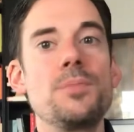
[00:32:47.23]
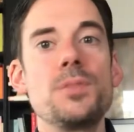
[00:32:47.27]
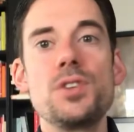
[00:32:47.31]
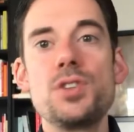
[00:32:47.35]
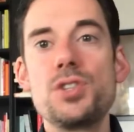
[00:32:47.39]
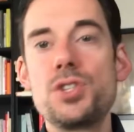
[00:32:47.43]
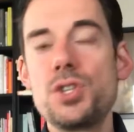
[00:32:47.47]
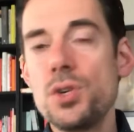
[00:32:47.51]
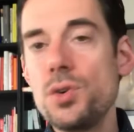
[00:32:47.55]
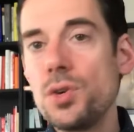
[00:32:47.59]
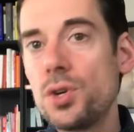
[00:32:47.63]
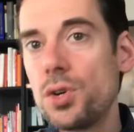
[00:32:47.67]

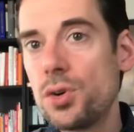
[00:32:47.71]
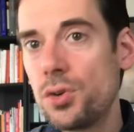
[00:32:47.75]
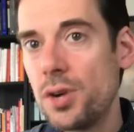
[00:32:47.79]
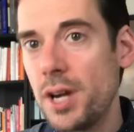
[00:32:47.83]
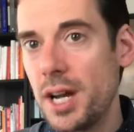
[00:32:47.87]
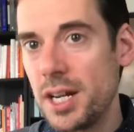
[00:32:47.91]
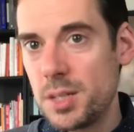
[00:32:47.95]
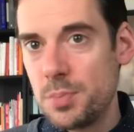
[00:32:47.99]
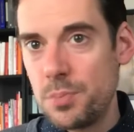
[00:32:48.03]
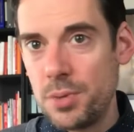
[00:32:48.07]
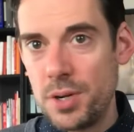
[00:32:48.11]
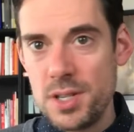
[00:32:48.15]
do
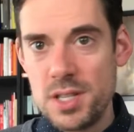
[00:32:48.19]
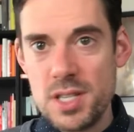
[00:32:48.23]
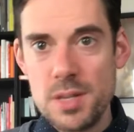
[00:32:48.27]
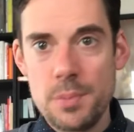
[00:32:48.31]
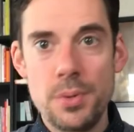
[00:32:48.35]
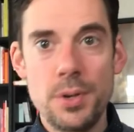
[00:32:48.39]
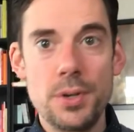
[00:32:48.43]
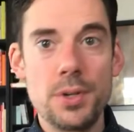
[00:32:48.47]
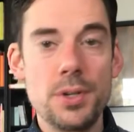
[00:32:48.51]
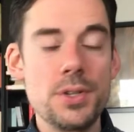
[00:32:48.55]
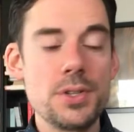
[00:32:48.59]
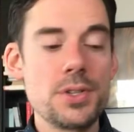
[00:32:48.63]
correct
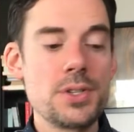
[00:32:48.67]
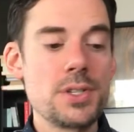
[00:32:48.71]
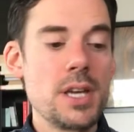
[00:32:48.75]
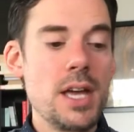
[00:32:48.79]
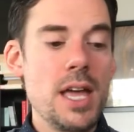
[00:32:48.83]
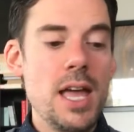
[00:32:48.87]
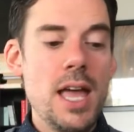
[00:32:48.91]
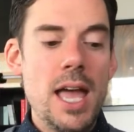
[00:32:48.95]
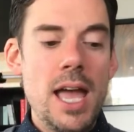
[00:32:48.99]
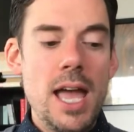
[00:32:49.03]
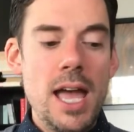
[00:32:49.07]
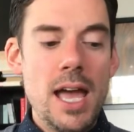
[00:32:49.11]
principles,
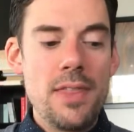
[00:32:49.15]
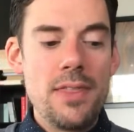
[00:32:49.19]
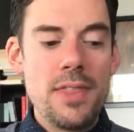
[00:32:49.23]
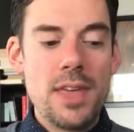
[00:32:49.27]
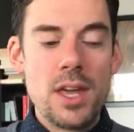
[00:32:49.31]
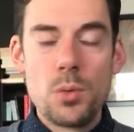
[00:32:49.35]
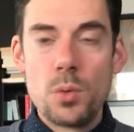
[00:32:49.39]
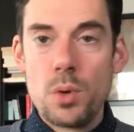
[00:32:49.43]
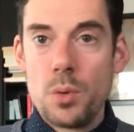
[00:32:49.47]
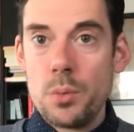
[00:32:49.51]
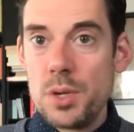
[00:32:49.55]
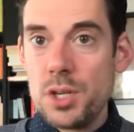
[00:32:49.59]
and
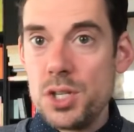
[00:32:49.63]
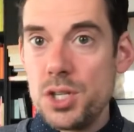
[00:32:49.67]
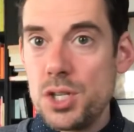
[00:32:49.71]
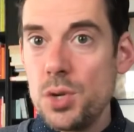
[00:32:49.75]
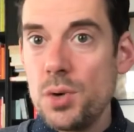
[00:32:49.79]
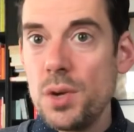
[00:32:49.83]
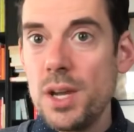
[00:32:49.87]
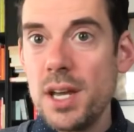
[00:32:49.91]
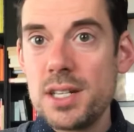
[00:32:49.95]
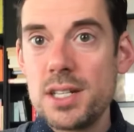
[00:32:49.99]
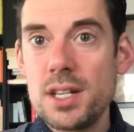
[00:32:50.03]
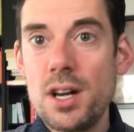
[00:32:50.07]
then when we do
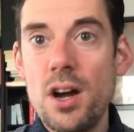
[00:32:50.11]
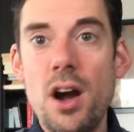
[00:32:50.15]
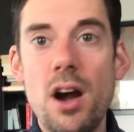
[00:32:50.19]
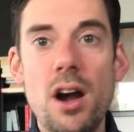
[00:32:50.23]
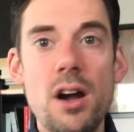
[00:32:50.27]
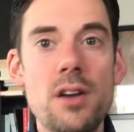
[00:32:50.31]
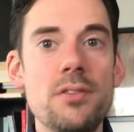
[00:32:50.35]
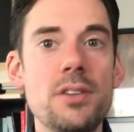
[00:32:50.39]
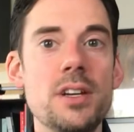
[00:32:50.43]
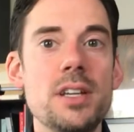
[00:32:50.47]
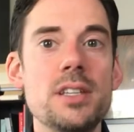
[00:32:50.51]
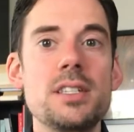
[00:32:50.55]
get to
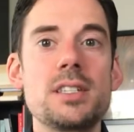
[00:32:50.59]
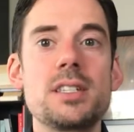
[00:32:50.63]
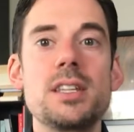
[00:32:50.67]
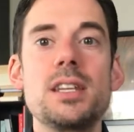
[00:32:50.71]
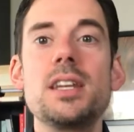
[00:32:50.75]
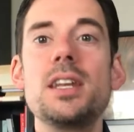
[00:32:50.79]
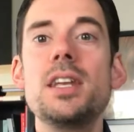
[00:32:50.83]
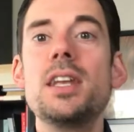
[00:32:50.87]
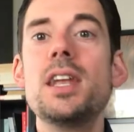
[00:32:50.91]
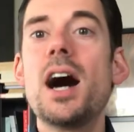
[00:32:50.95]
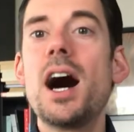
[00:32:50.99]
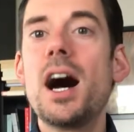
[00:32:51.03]
harvest,
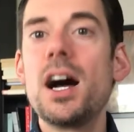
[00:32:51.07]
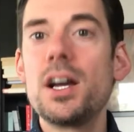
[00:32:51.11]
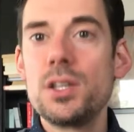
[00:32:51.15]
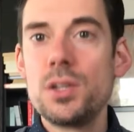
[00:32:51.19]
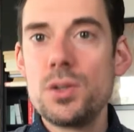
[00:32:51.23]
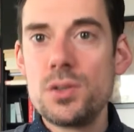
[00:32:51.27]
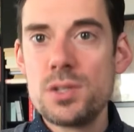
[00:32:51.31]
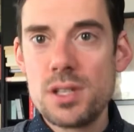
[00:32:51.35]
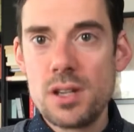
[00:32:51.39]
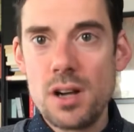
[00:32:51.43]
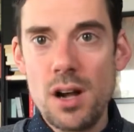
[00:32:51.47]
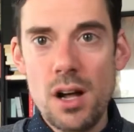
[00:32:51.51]
not
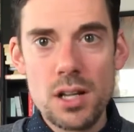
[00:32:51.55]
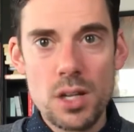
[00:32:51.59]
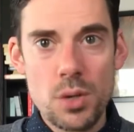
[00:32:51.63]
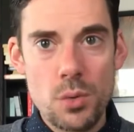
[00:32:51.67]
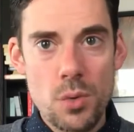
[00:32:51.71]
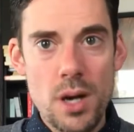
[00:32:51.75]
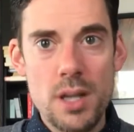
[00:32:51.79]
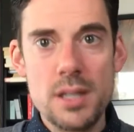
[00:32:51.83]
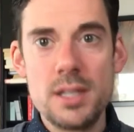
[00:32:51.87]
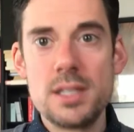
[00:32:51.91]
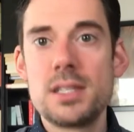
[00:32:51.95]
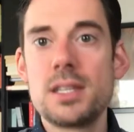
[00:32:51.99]
use it all at
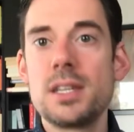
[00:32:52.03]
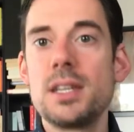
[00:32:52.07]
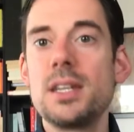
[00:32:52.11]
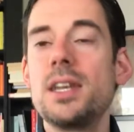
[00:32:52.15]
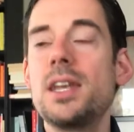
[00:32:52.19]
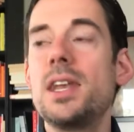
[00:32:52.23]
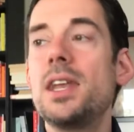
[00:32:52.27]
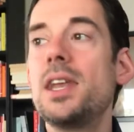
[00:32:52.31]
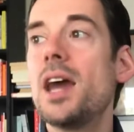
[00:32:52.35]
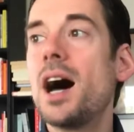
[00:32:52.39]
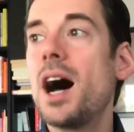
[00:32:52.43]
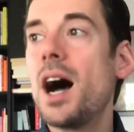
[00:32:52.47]
once,
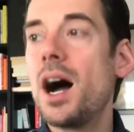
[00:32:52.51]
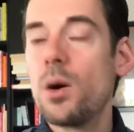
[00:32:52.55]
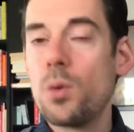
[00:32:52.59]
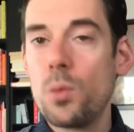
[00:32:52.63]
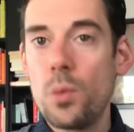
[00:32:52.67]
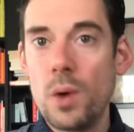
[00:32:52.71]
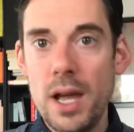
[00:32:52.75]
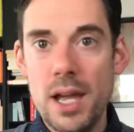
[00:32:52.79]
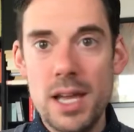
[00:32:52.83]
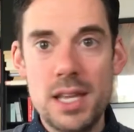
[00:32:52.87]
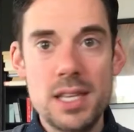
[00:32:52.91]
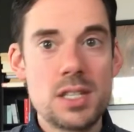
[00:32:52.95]
not
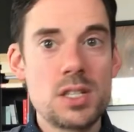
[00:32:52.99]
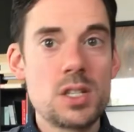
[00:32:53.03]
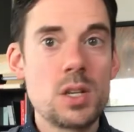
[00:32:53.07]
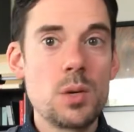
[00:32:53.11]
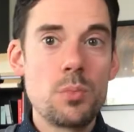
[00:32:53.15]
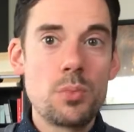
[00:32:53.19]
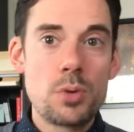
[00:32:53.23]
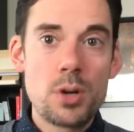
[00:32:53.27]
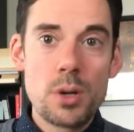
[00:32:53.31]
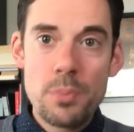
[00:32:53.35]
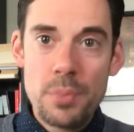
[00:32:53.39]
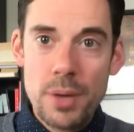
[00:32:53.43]
waste,
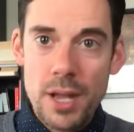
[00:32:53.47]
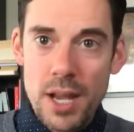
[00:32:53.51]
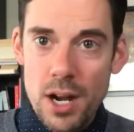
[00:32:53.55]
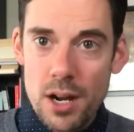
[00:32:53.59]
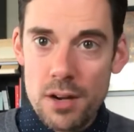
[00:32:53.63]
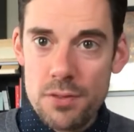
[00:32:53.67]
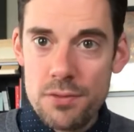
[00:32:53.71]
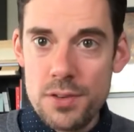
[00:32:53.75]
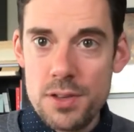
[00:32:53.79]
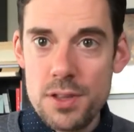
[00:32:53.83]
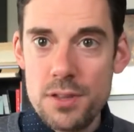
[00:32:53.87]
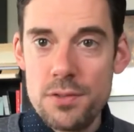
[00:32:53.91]
prepare
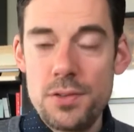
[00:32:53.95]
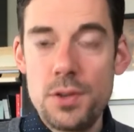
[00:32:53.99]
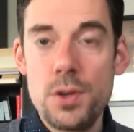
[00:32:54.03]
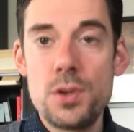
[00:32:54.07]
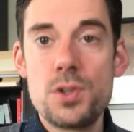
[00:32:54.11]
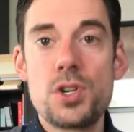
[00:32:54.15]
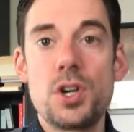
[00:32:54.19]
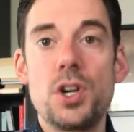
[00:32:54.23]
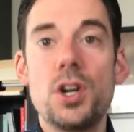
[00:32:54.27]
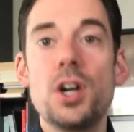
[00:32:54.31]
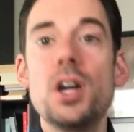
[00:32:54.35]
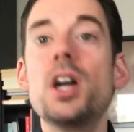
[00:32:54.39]
for the
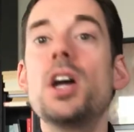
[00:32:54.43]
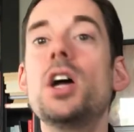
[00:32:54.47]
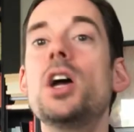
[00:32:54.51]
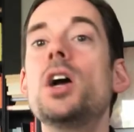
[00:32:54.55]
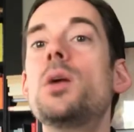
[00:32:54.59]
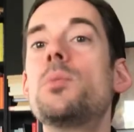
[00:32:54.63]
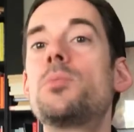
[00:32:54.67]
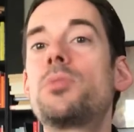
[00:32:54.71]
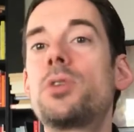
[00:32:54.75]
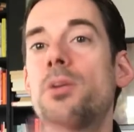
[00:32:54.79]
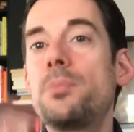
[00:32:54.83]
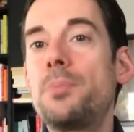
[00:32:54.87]
future,
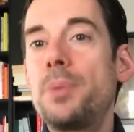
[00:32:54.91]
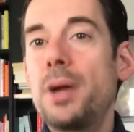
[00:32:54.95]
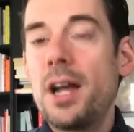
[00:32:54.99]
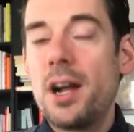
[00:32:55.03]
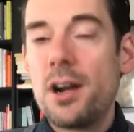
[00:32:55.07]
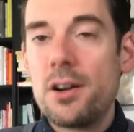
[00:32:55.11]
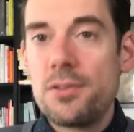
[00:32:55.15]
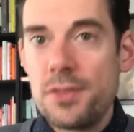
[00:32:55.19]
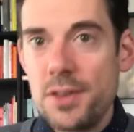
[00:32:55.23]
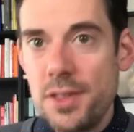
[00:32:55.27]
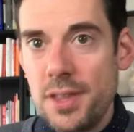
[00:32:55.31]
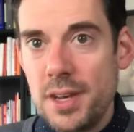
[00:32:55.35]
prepare
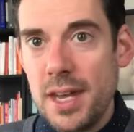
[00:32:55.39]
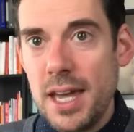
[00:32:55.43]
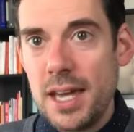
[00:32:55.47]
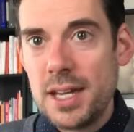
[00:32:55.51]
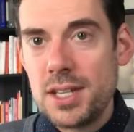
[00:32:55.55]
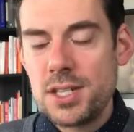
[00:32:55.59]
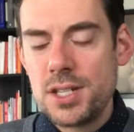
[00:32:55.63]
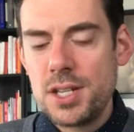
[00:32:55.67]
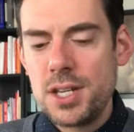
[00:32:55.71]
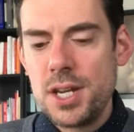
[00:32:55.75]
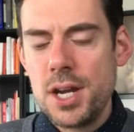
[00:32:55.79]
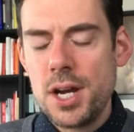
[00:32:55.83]
for the
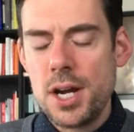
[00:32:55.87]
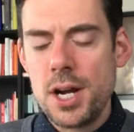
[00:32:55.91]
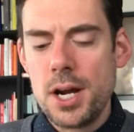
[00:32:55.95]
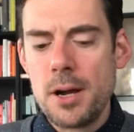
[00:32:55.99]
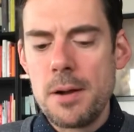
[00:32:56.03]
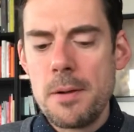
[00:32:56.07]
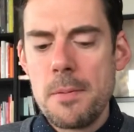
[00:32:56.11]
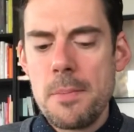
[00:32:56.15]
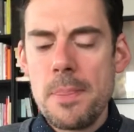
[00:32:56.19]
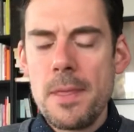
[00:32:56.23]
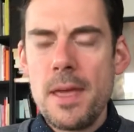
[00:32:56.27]
next year.